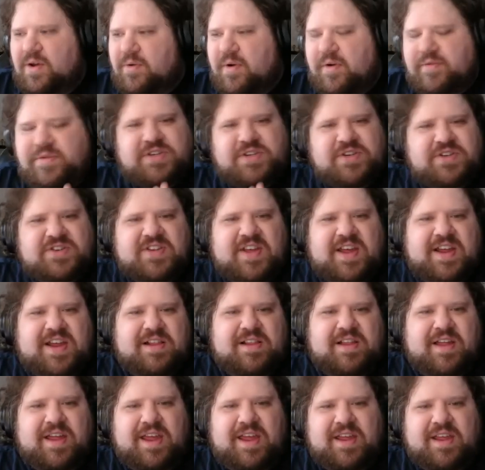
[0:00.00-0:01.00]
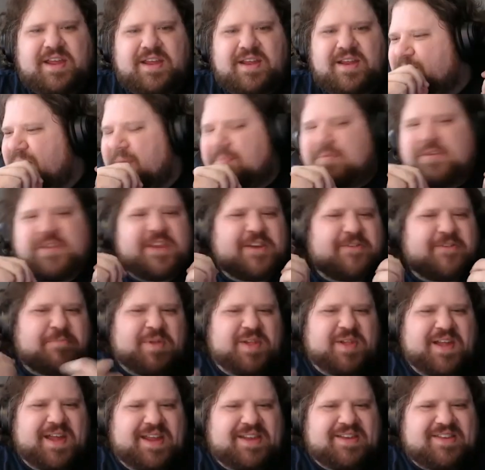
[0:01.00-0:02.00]
What would you say to like people that have
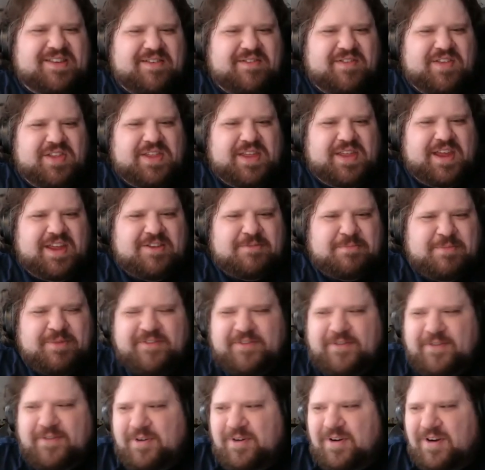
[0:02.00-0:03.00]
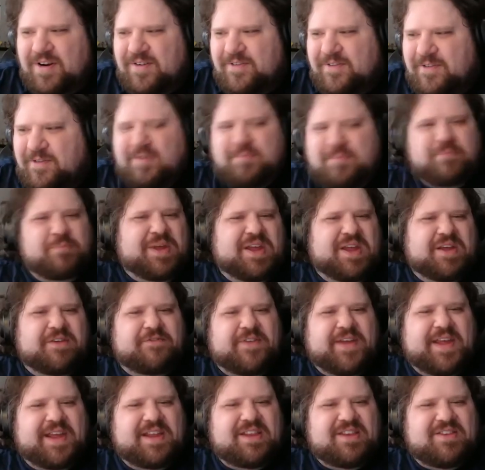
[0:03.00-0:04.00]
played Seventh Guest before, big
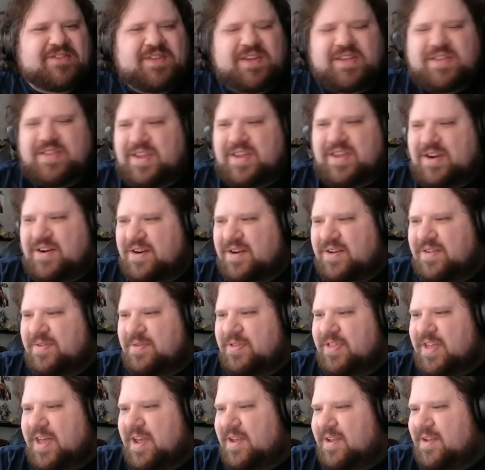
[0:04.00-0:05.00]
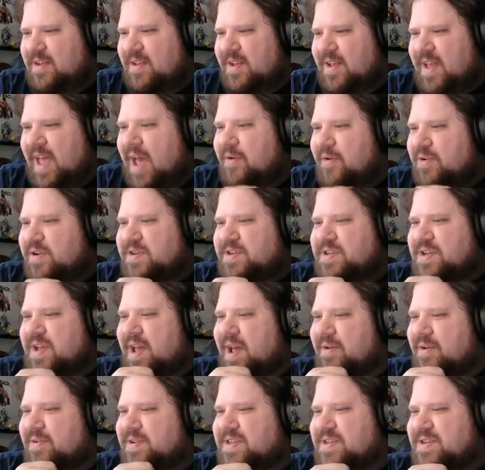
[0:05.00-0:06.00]
fans of it that are that? How would
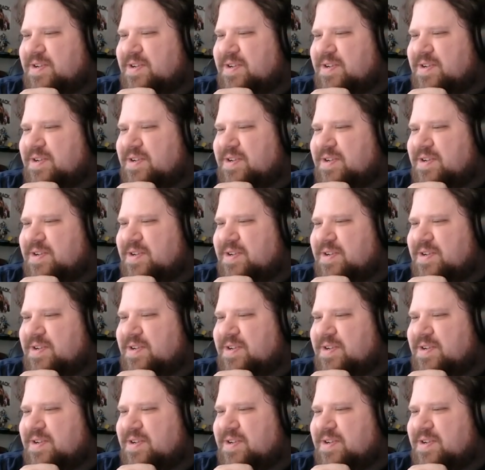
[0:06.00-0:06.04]
how would